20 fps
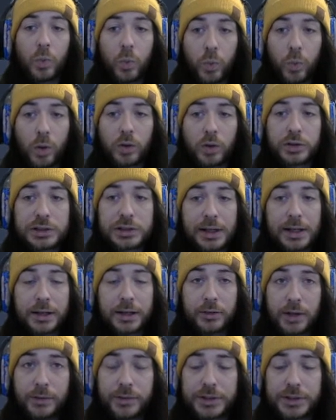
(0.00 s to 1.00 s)
wall
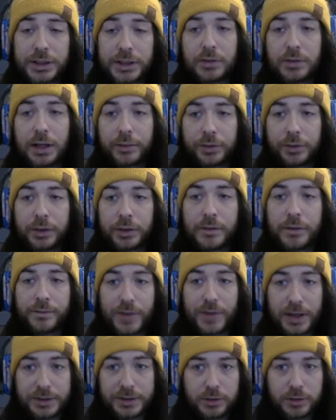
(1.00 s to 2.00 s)
slide gravity rather than the
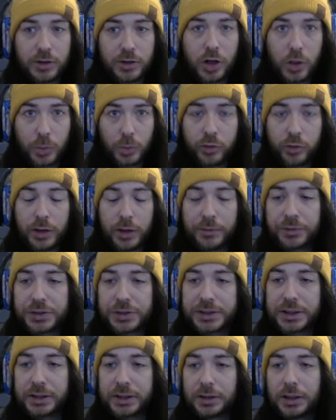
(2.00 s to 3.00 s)
faster normal
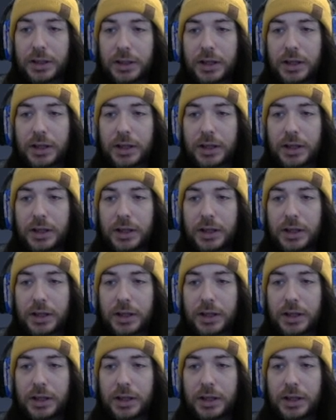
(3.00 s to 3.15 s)
gravity.